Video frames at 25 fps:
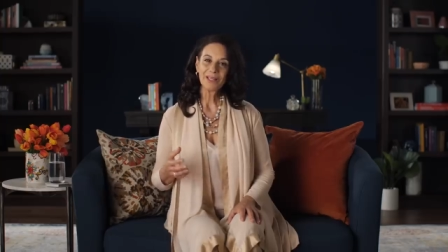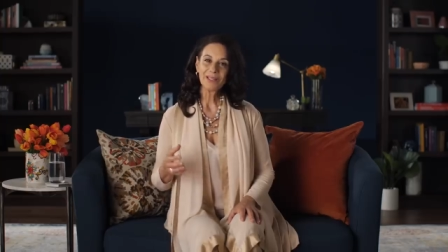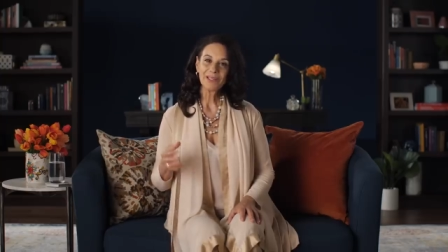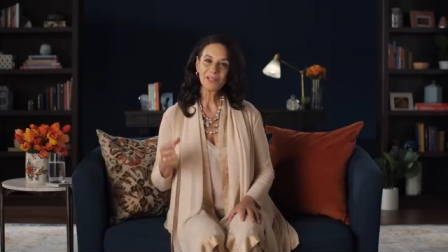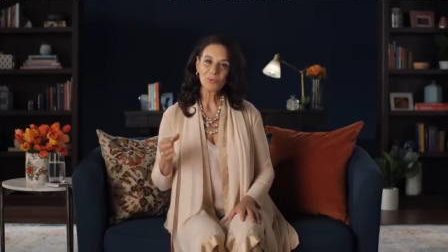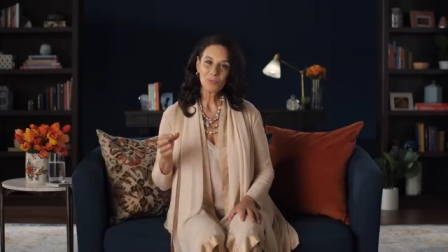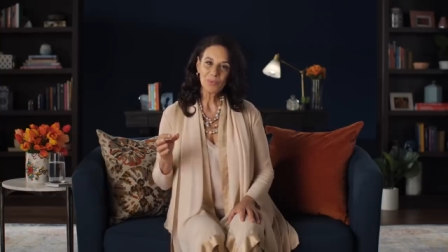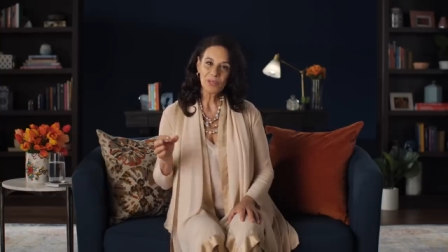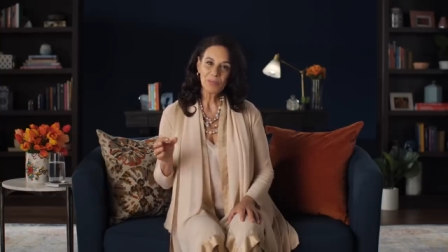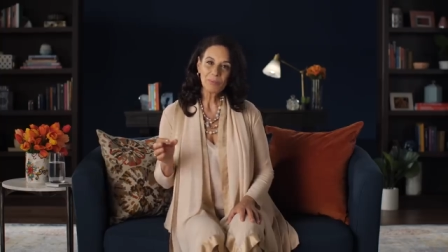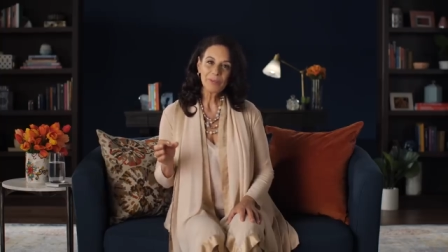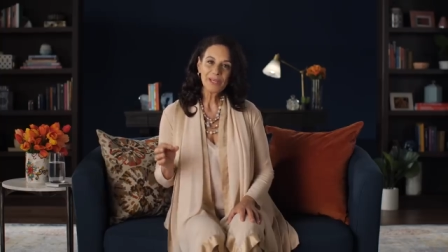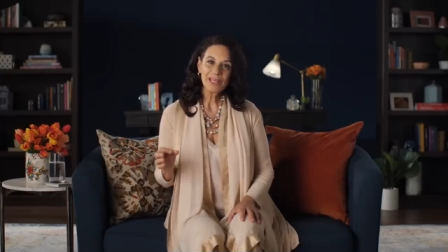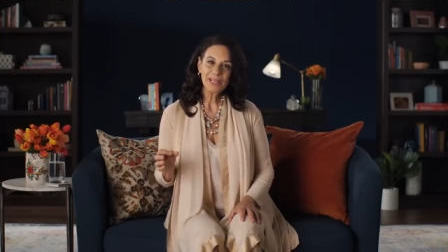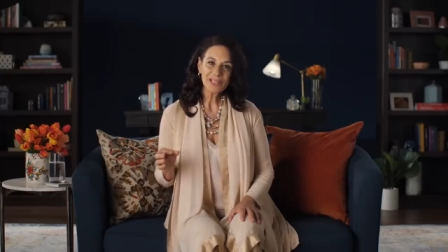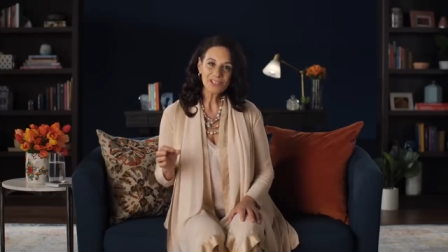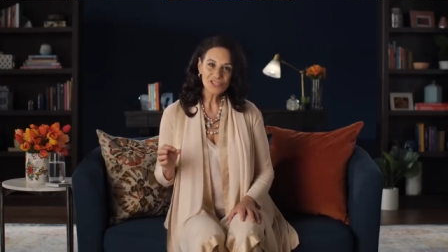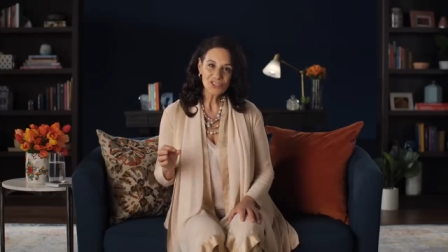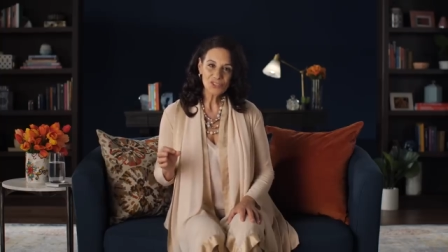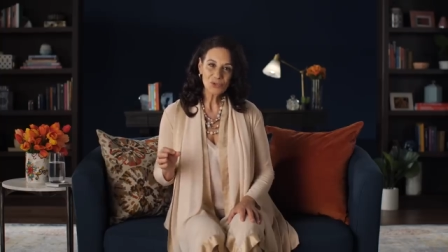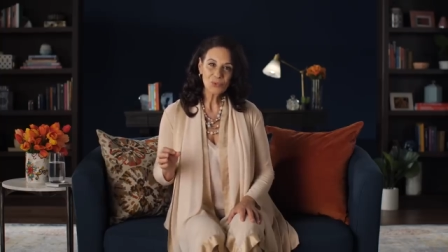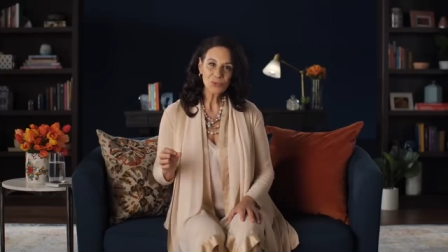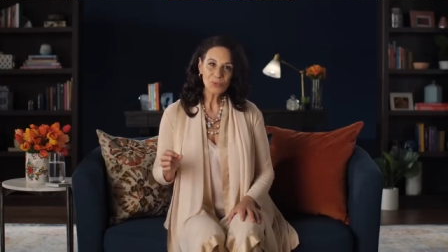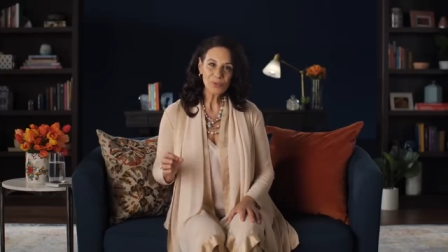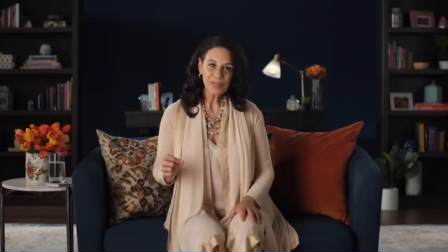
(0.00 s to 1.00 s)
that we
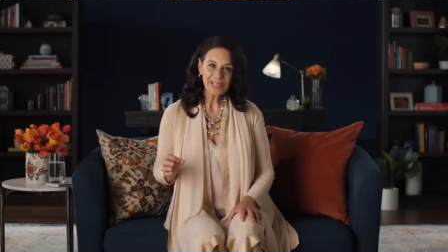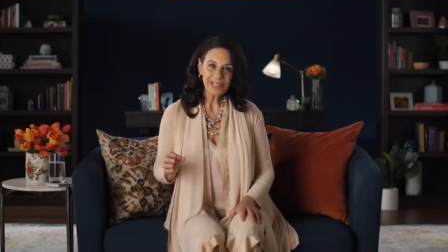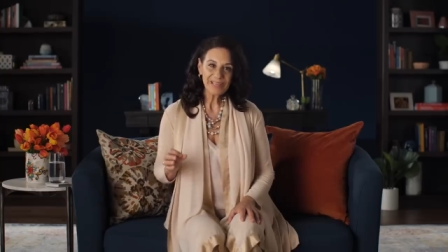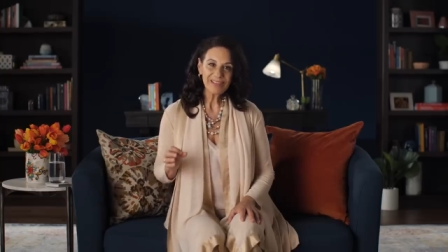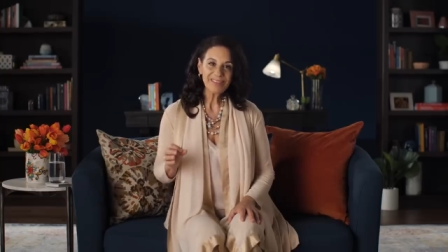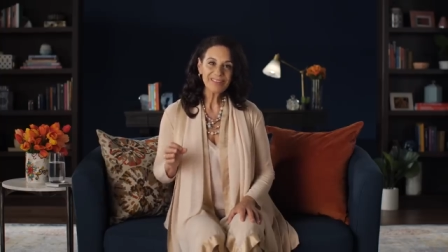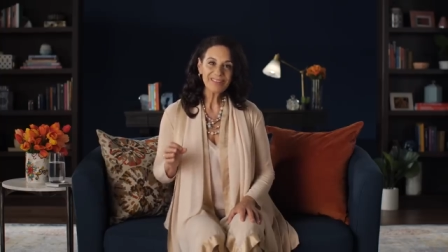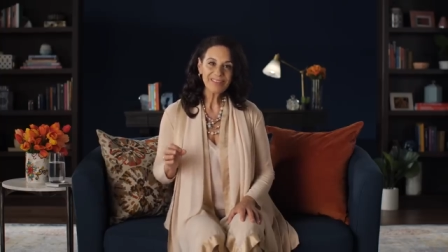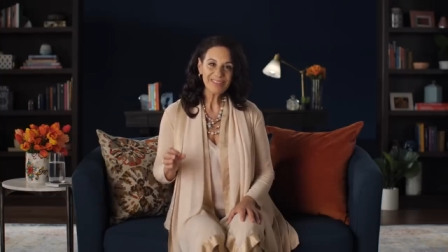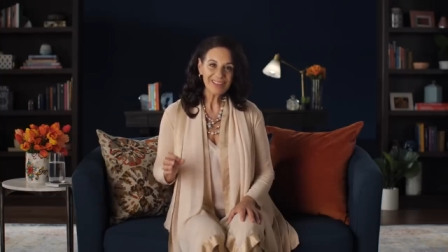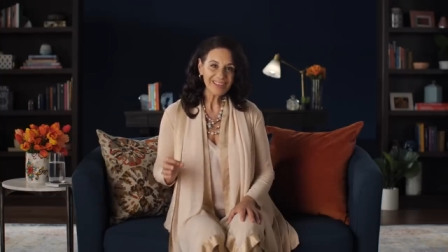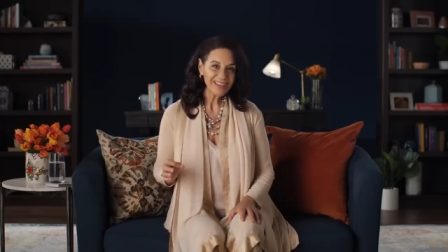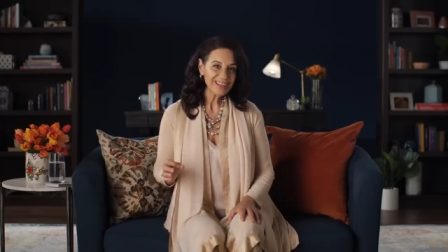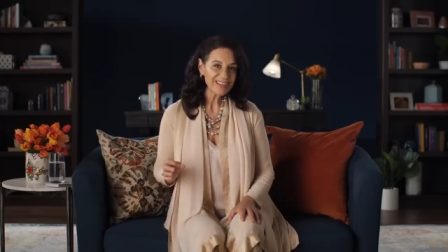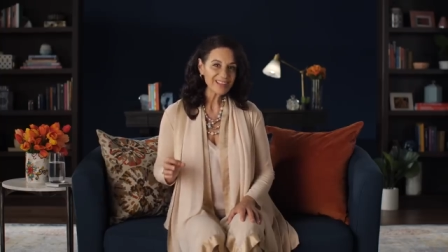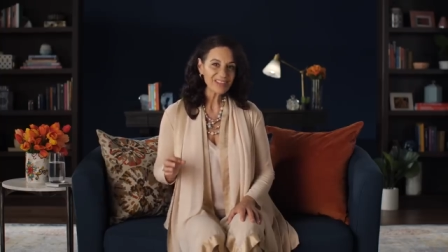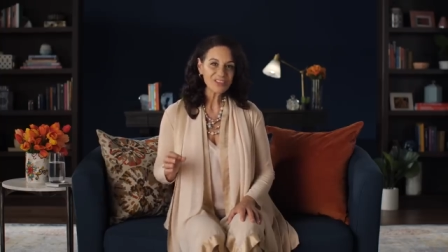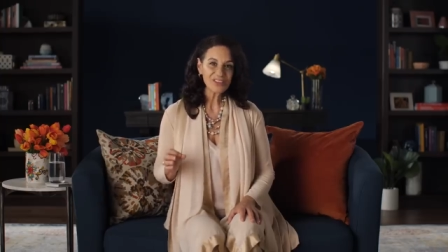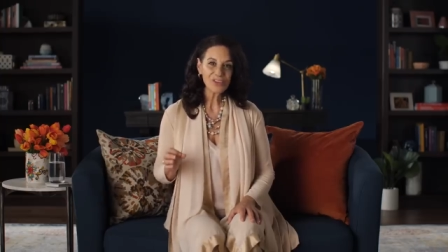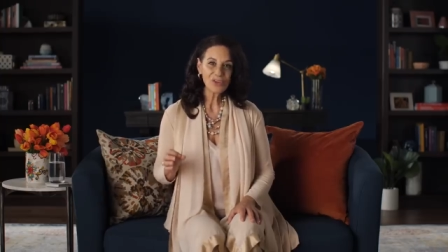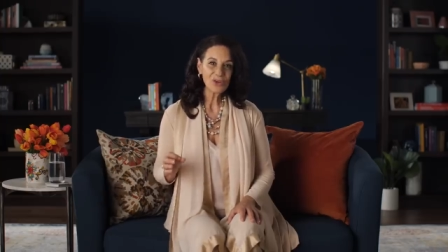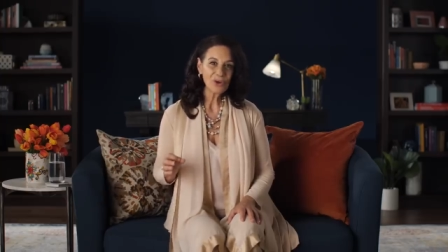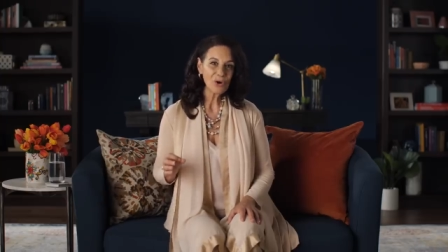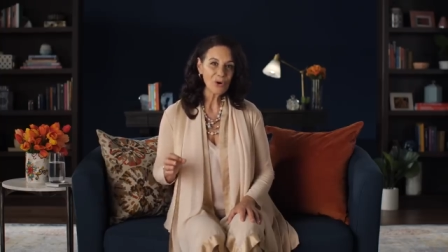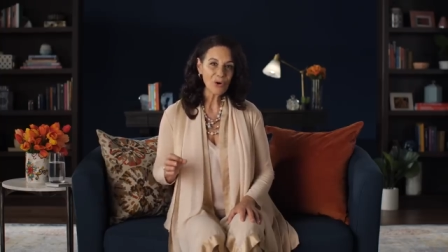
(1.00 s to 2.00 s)
begin to rethink
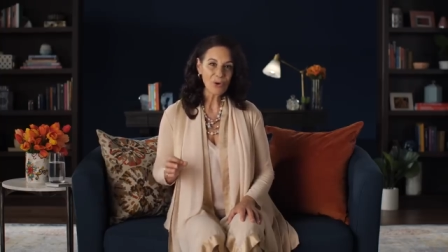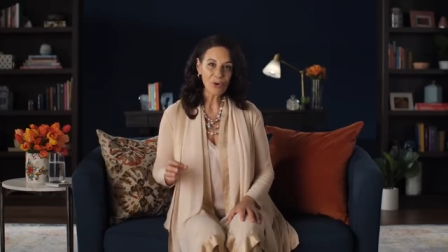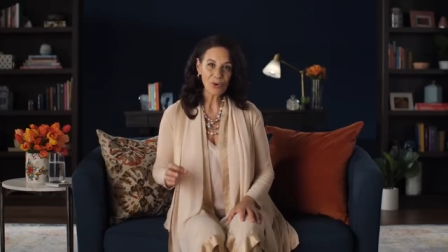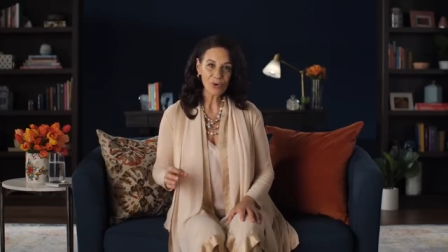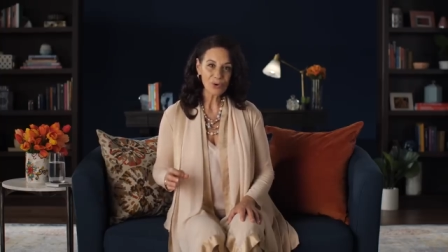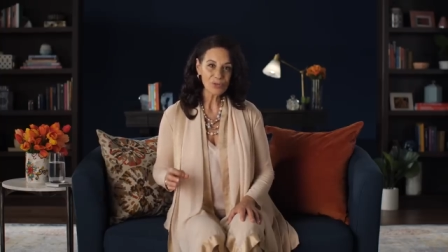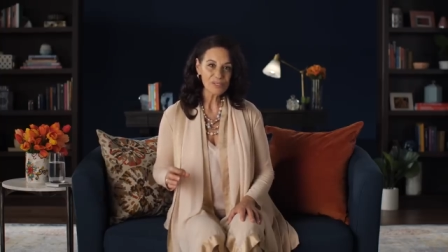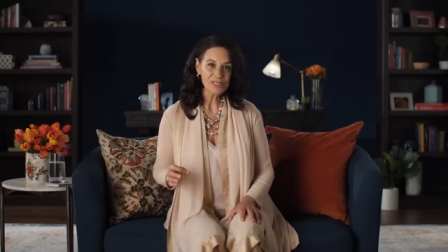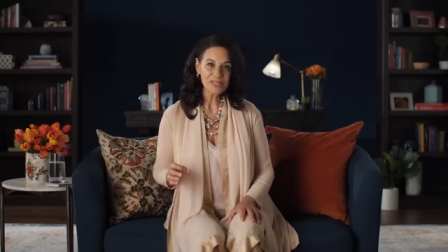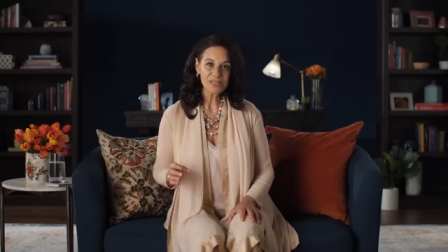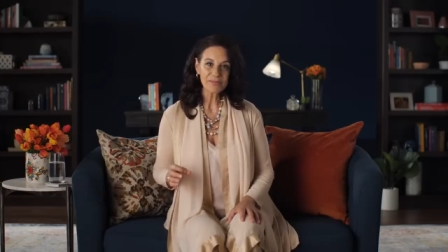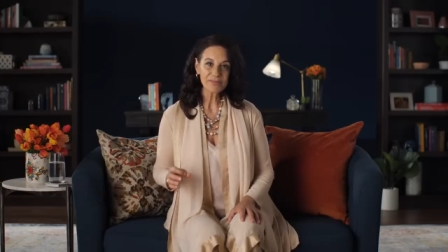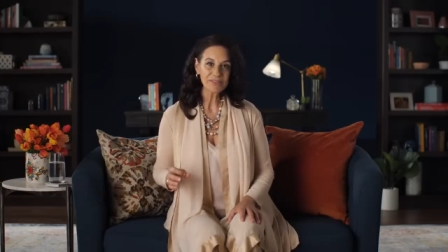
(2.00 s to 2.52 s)
the goals